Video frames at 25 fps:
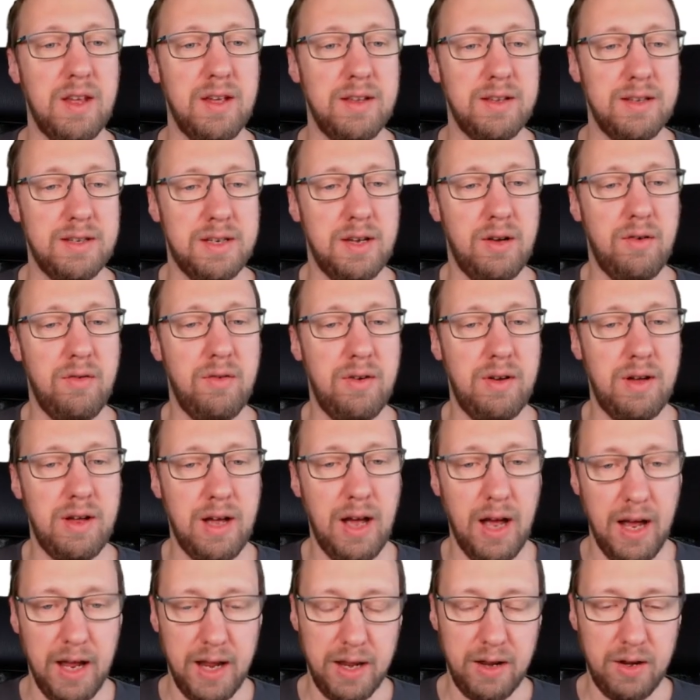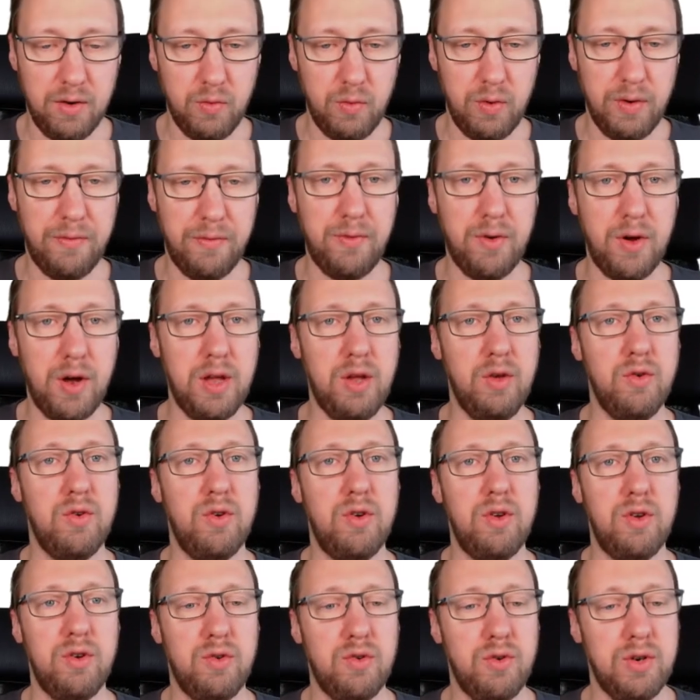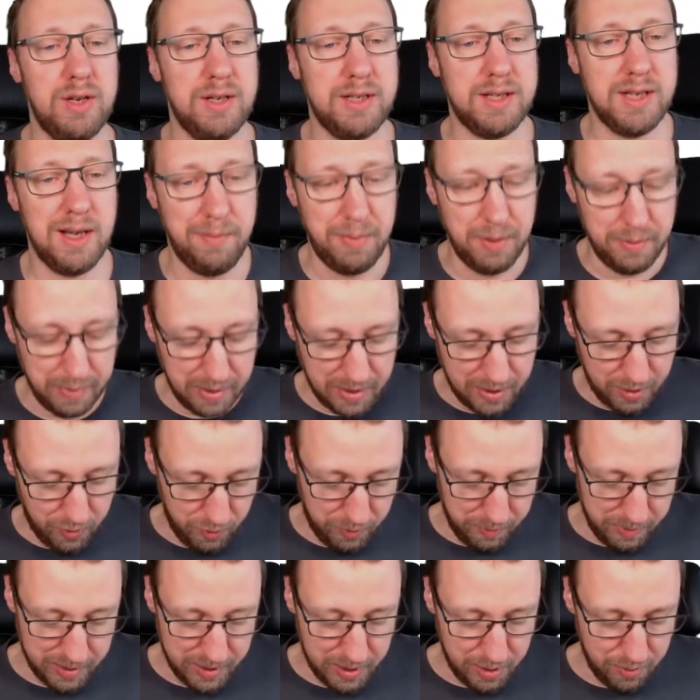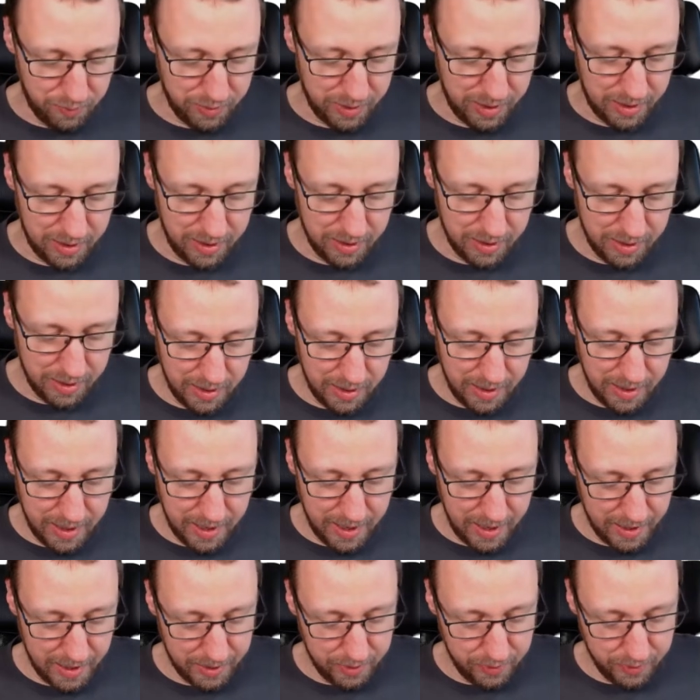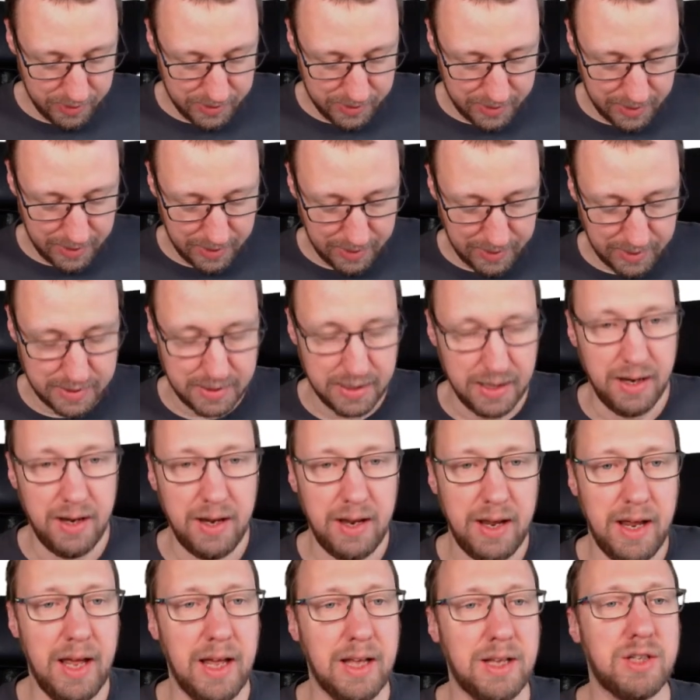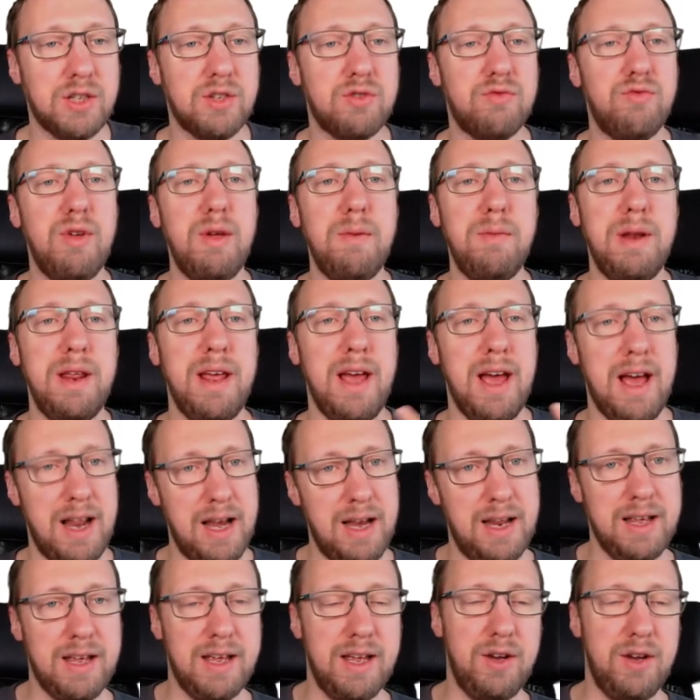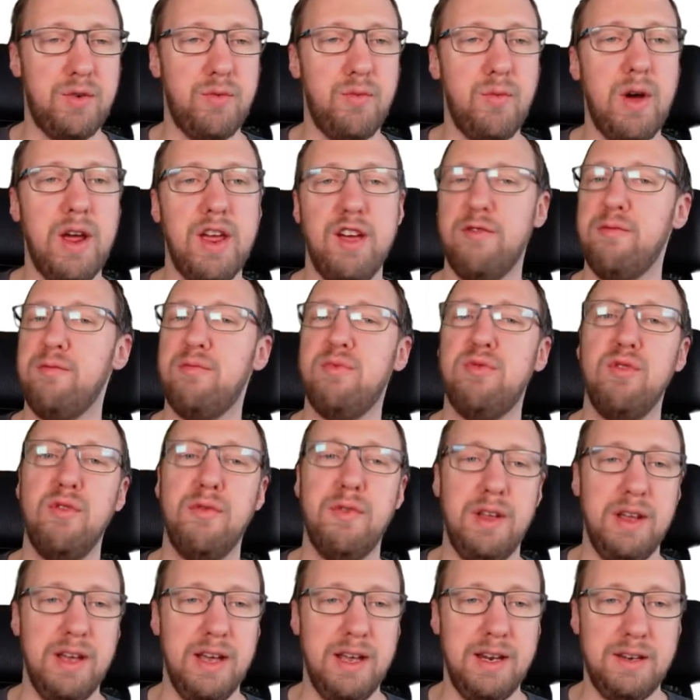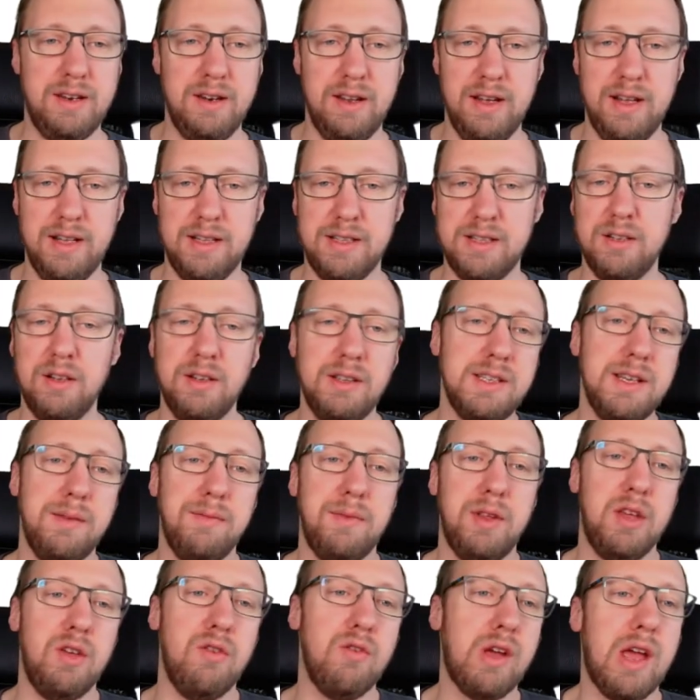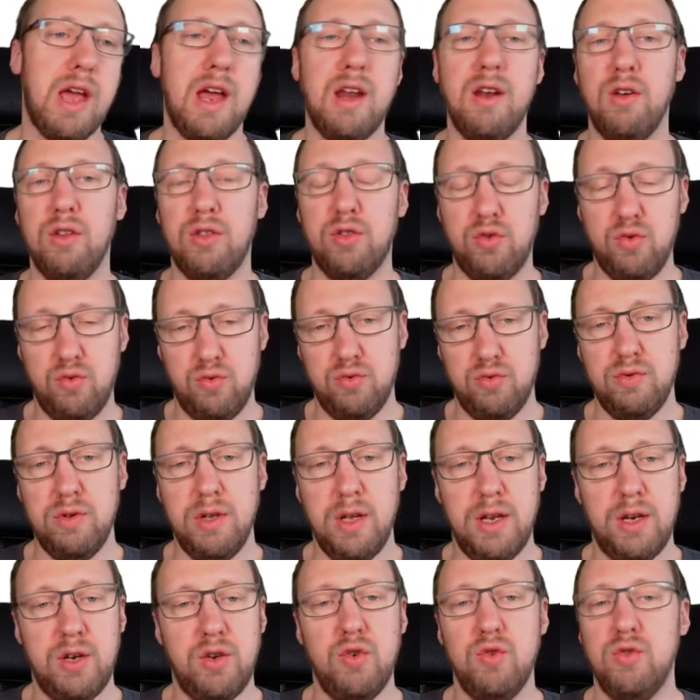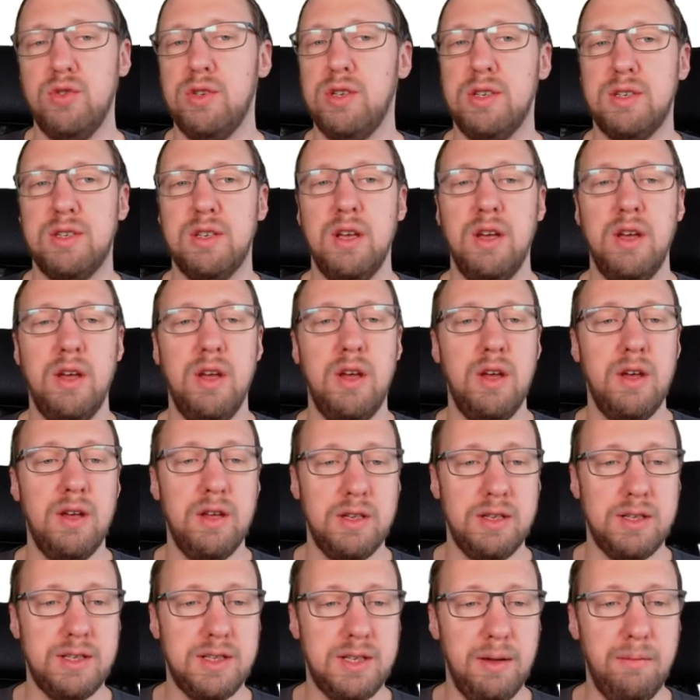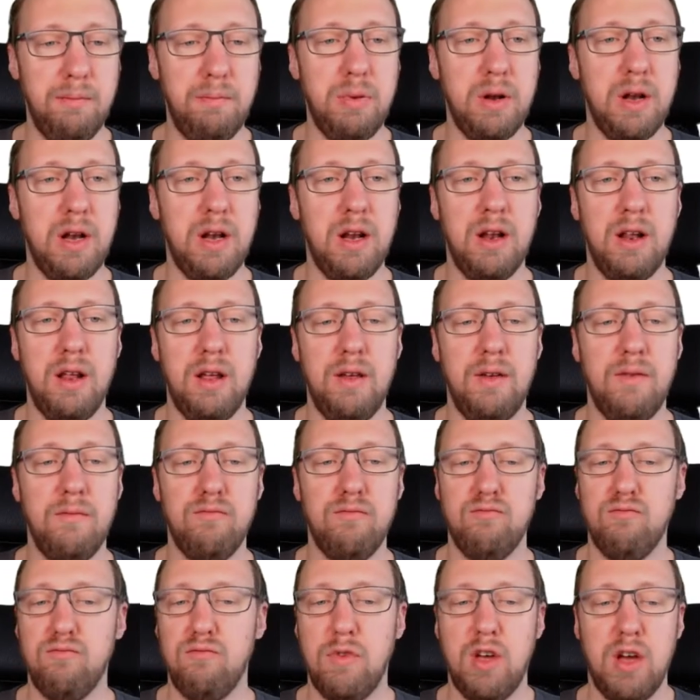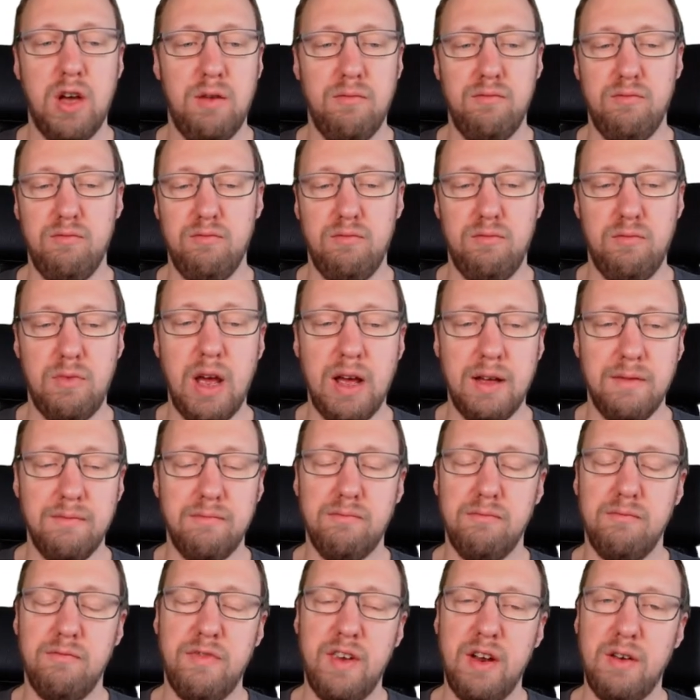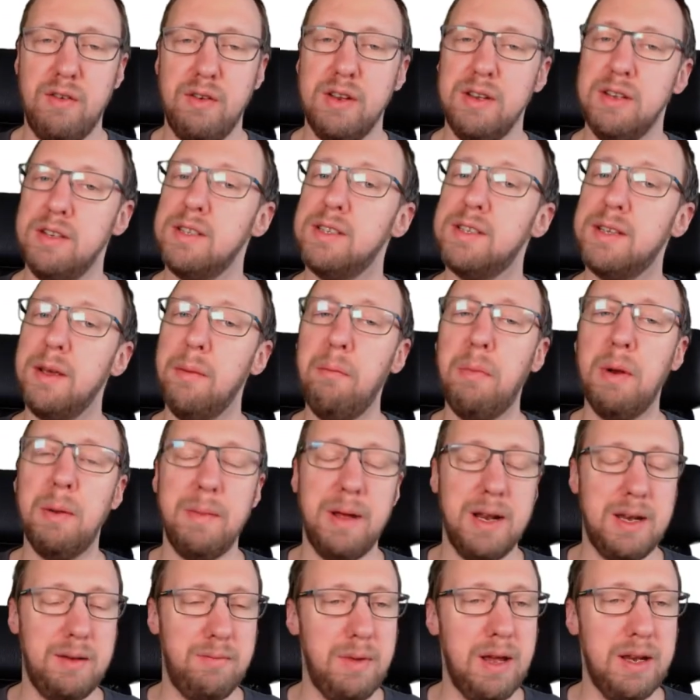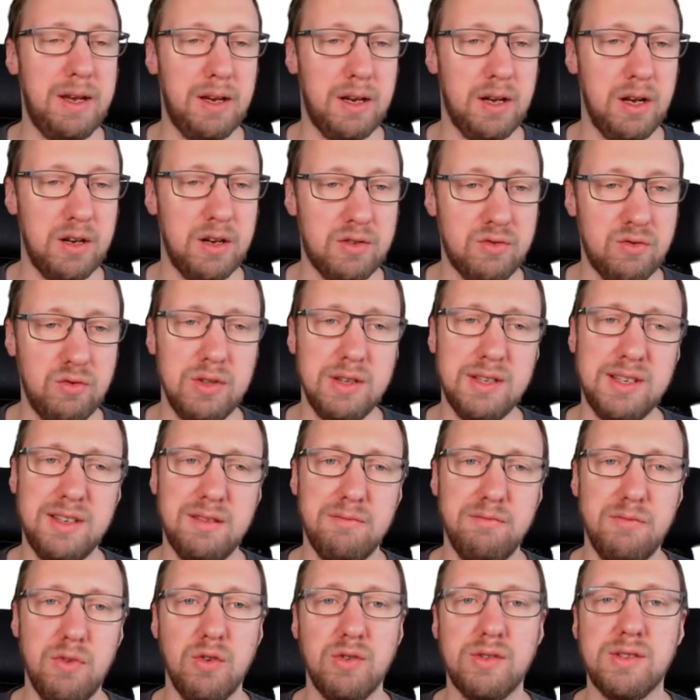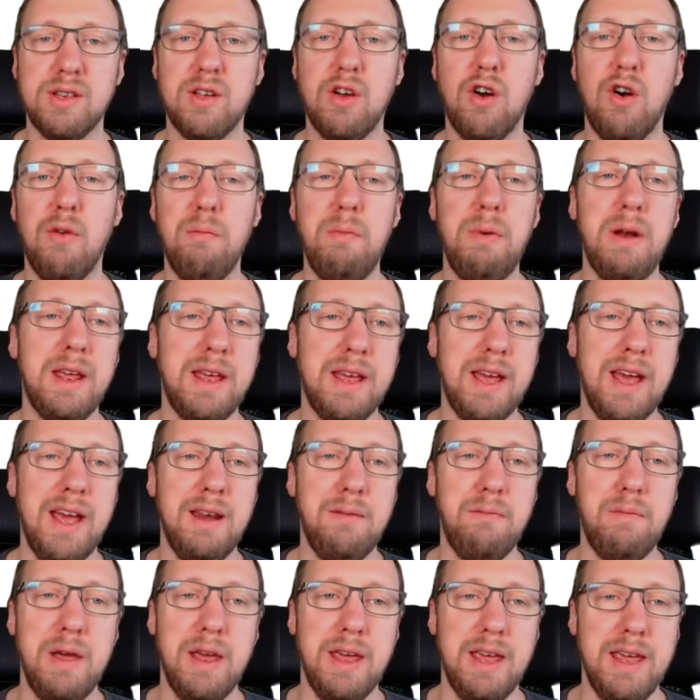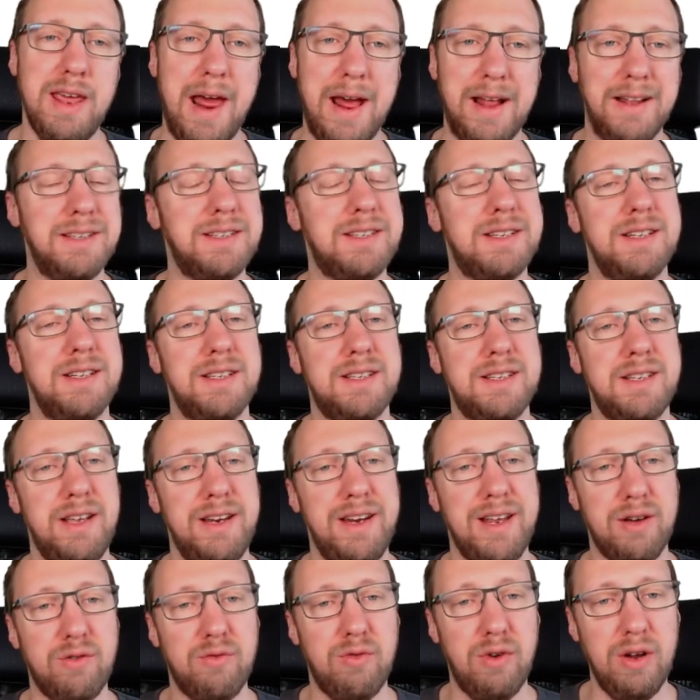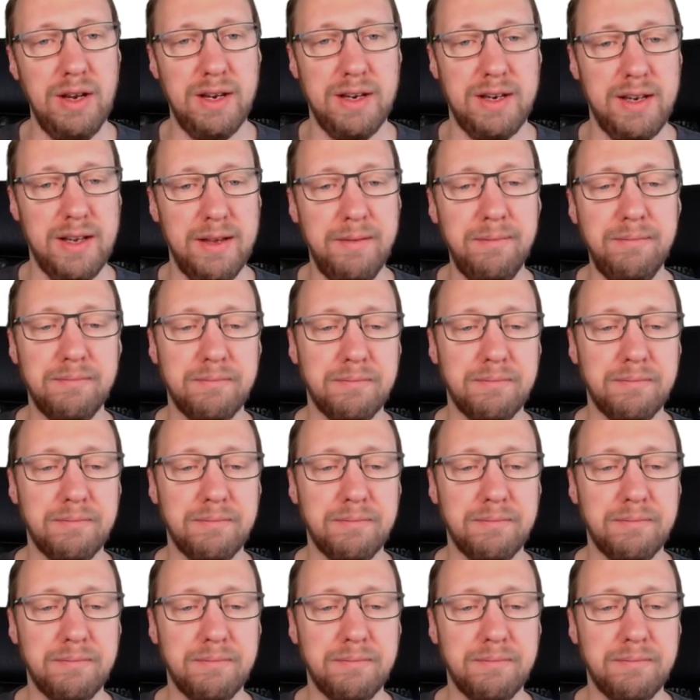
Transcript: So I refer you to the supplementary material, and you see that it's an extremely elegant way of proving it. It's not something you cannot do. It uses simple, very simple mathematical tools, the most complicated being Jensen's inequality.